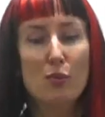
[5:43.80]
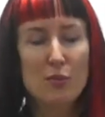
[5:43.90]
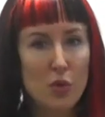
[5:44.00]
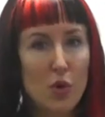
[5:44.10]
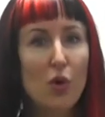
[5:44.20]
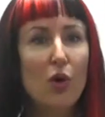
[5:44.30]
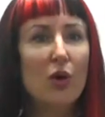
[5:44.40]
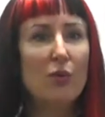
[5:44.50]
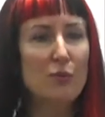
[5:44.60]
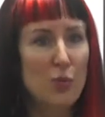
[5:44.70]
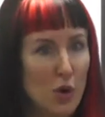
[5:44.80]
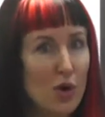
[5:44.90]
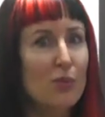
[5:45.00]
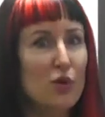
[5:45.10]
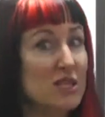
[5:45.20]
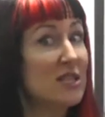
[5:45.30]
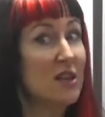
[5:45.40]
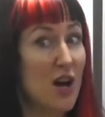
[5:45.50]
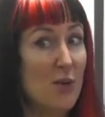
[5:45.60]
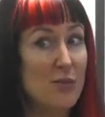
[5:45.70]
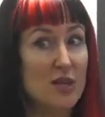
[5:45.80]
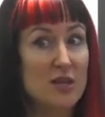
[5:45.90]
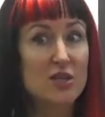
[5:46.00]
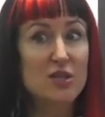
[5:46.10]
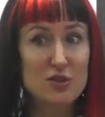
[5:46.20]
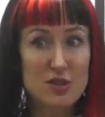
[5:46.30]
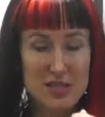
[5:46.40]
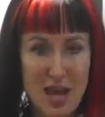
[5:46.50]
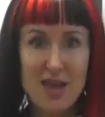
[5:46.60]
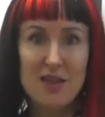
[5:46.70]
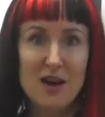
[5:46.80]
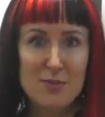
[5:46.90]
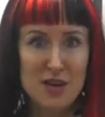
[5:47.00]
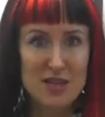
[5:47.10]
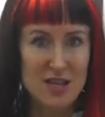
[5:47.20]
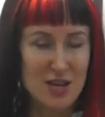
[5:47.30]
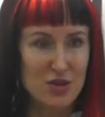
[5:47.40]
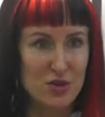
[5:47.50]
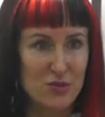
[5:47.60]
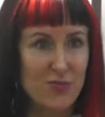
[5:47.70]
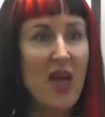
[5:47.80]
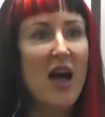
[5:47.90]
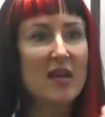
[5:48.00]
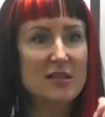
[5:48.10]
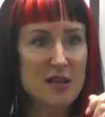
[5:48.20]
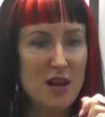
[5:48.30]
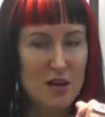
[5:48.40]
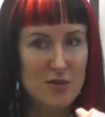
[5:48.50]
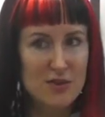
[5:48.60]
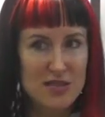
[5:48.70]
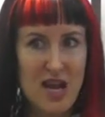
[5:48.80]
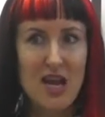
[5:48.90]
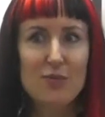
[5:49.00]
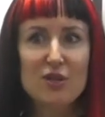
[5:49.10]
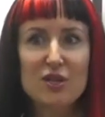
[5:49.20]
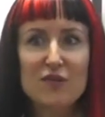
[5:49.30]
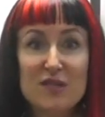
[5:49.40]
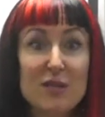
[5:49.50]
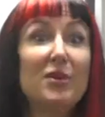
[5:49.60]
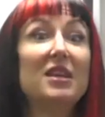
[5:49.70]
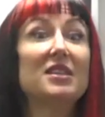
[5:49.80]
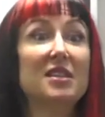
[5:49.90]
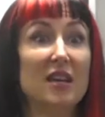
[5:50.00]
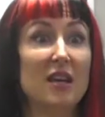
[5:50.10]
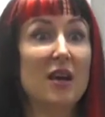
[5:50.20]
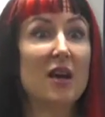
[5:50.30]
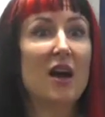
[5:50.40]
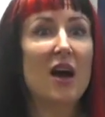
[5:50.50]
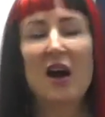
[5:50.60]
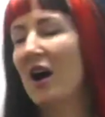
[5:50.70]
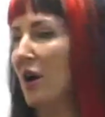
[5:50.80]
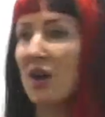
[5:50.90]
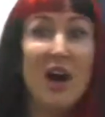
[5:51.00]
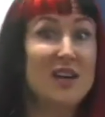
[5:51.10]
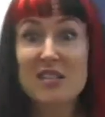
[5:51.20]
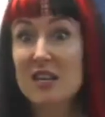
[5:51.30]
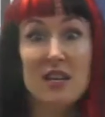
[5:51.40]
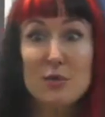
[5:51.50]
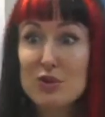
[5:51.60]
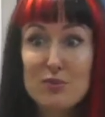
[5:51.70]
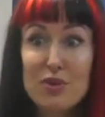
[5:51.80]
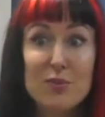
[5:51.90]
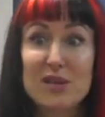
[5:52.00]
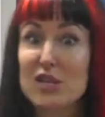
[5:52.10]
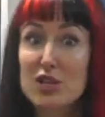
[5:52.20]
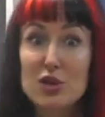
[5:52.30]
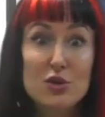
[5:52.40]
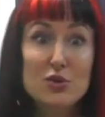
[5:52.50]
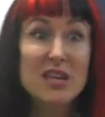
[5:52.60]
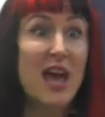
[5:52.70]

more and more determined to say that I'm bisexual as a kind of statement of visibility. I ideally wouldn't probably use